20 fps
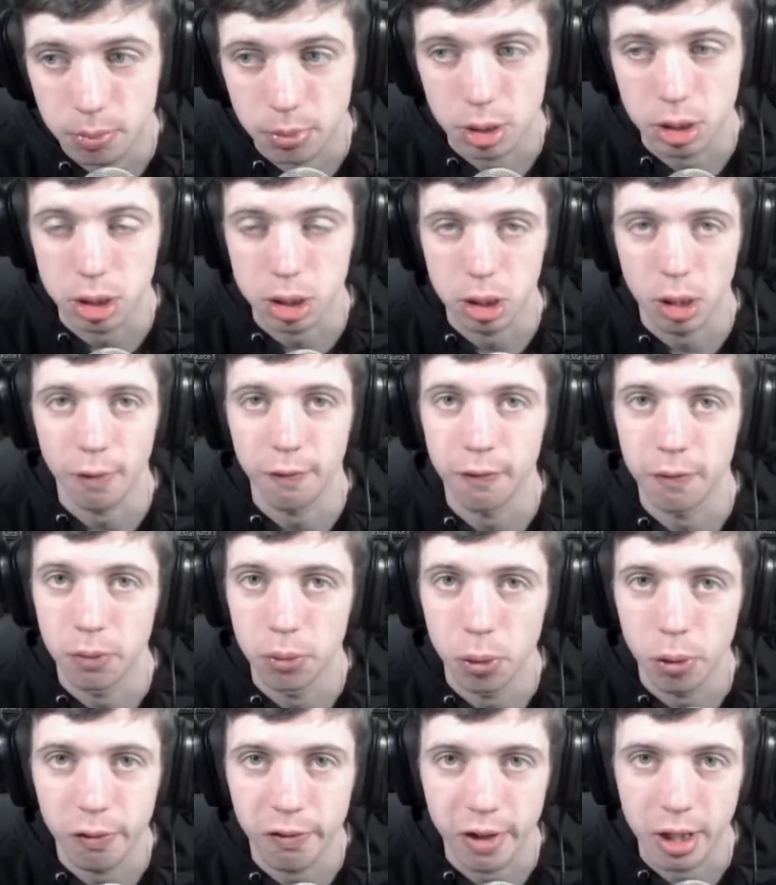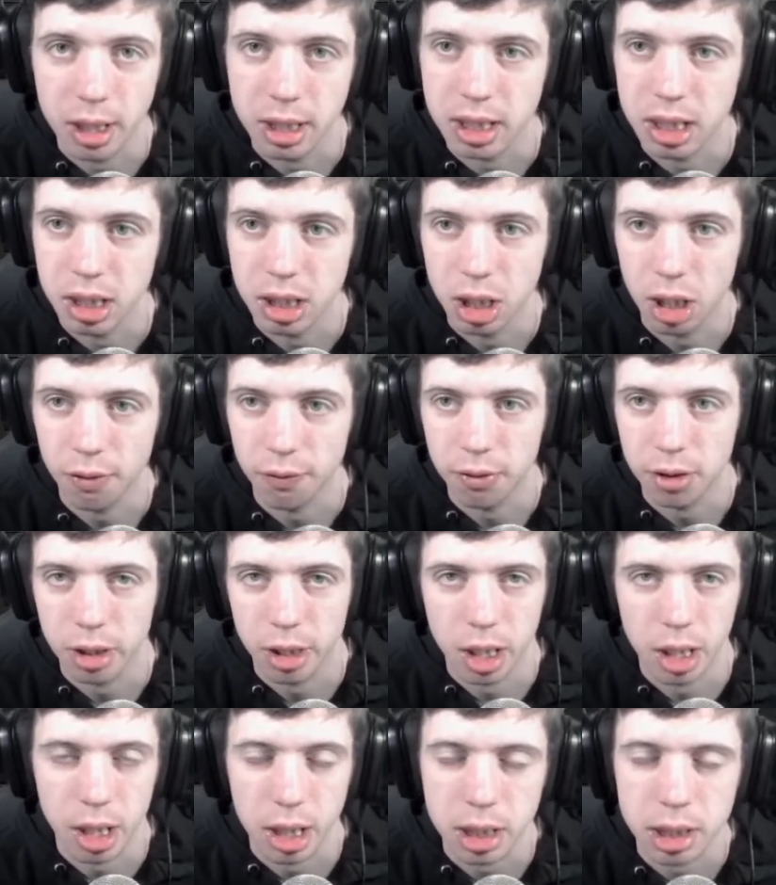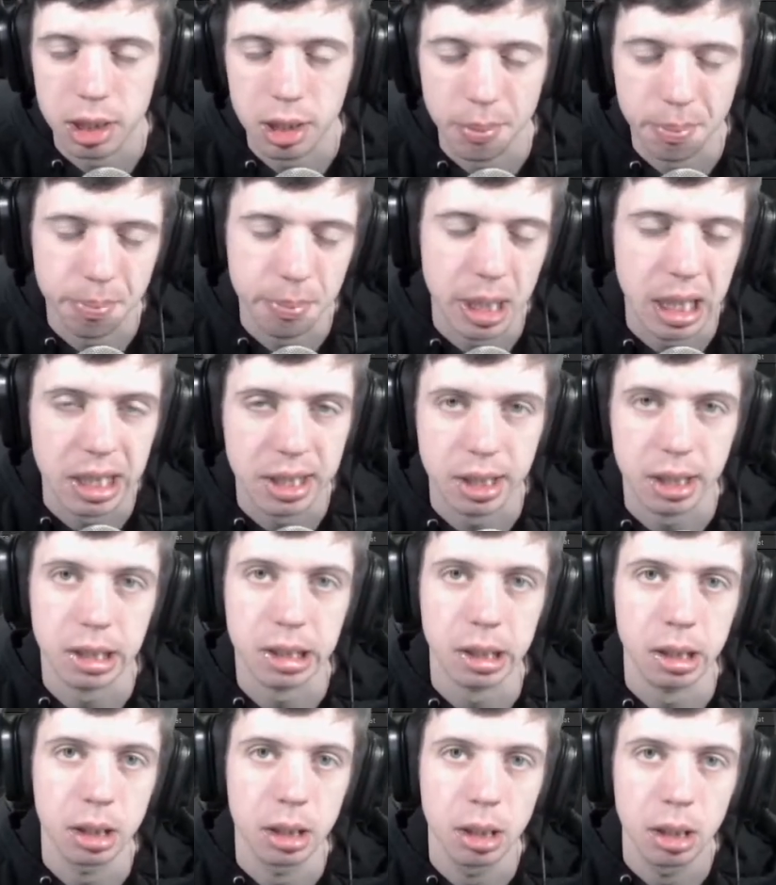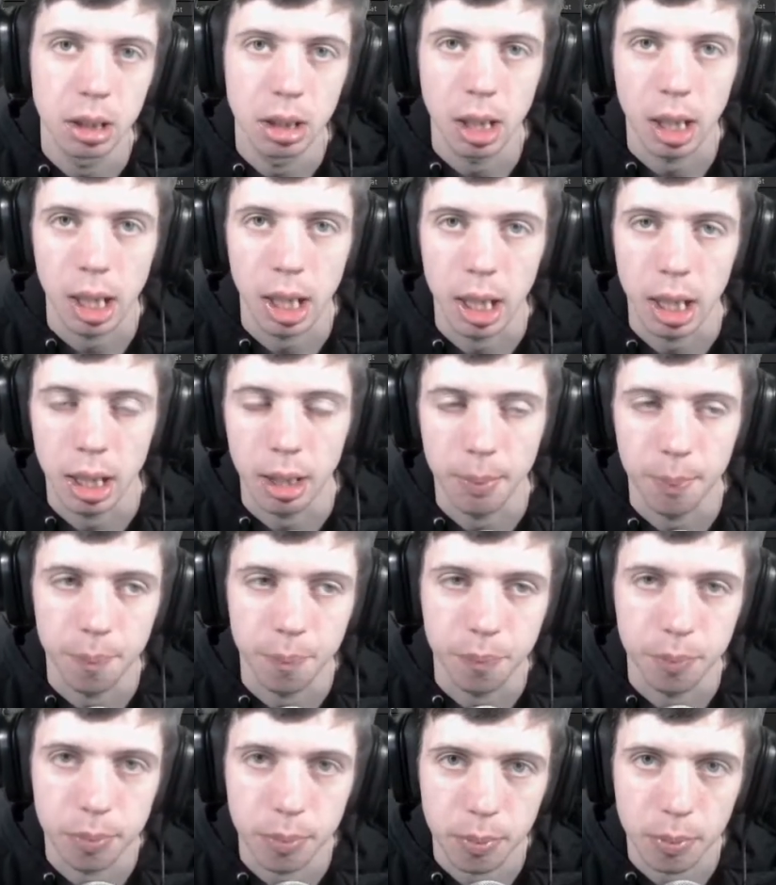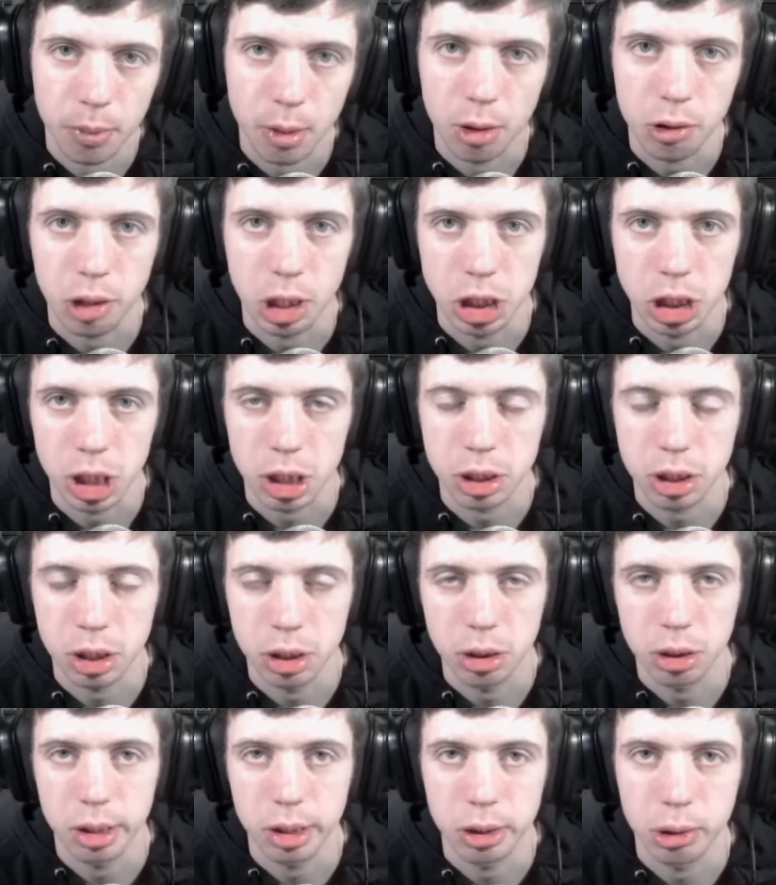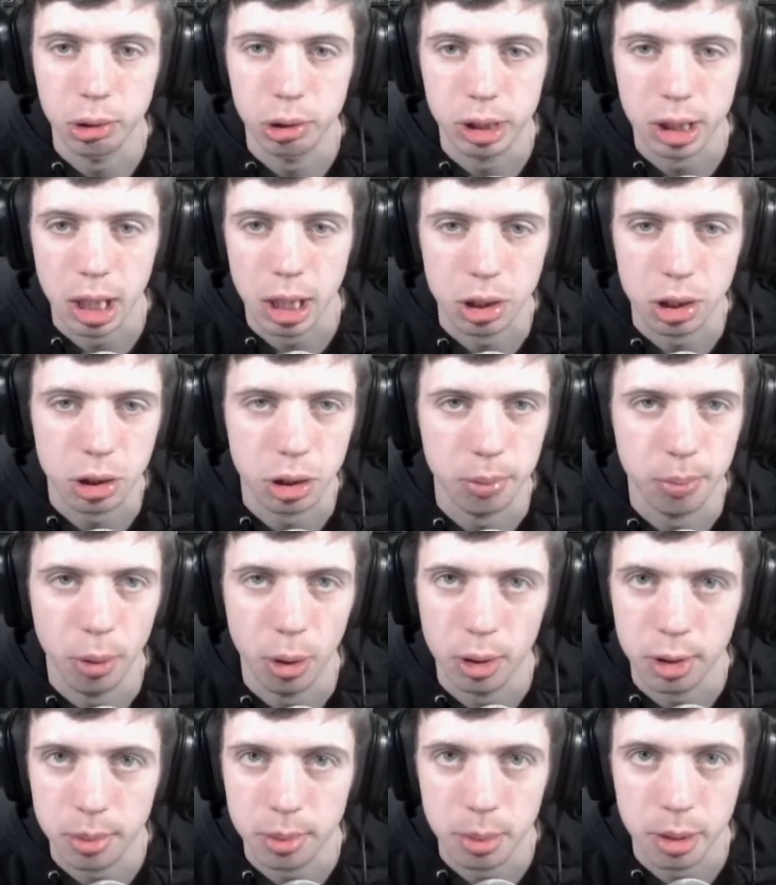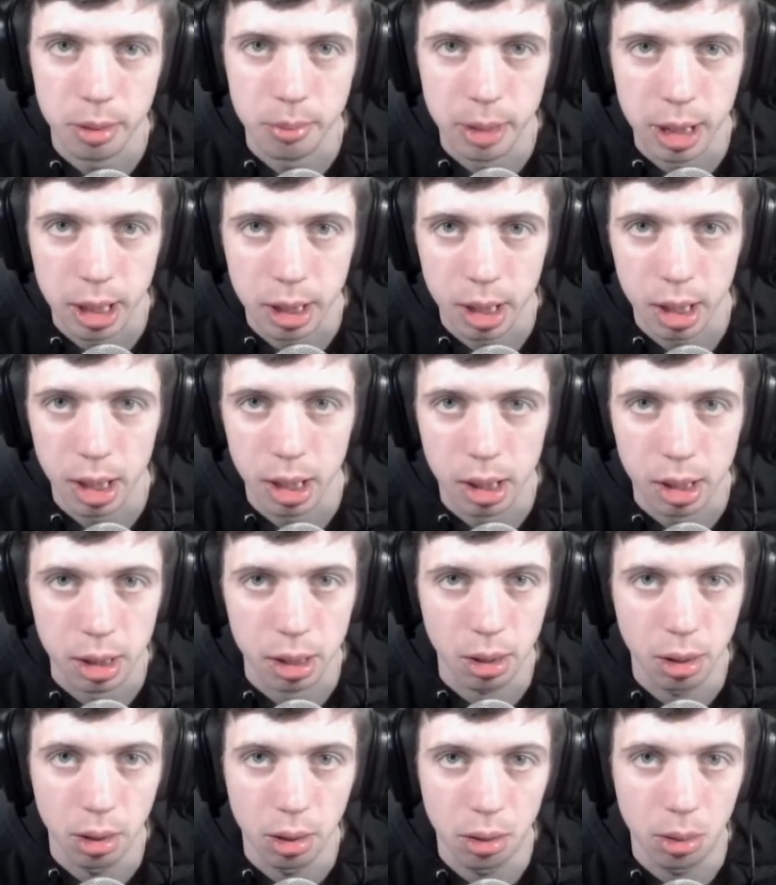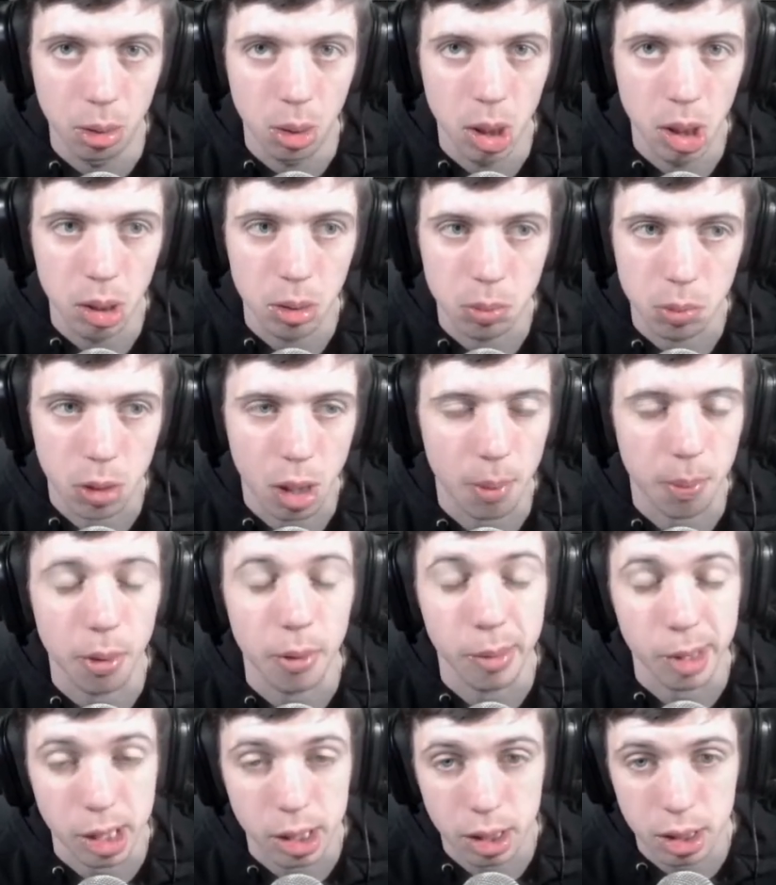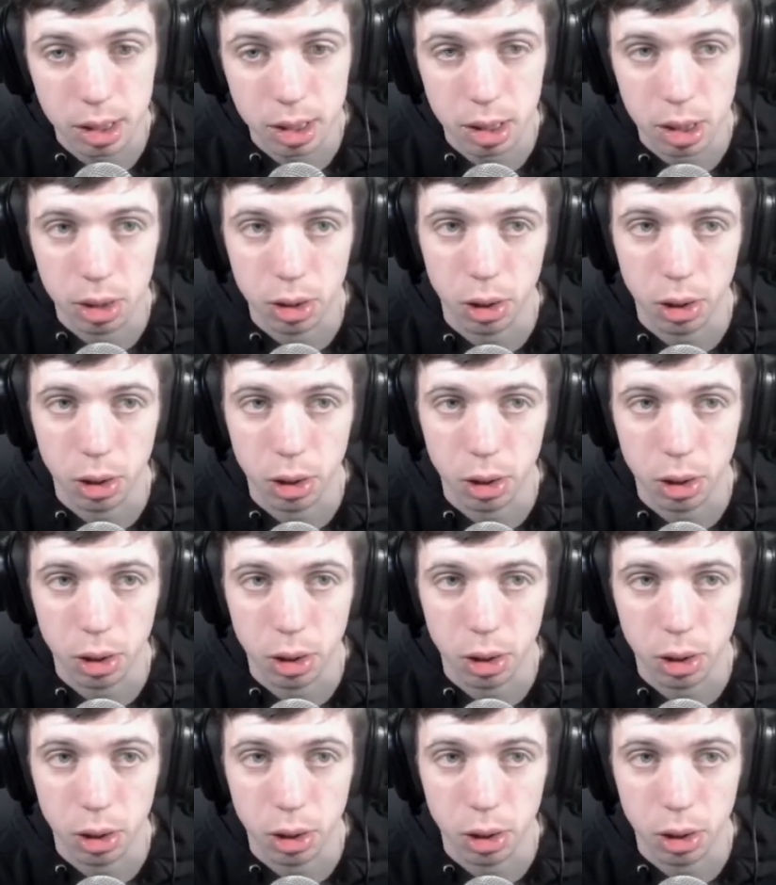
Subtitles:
There's nothing, no fancy, nothing like this. Is a basic transition that you guys could possibly make in couple of minutes.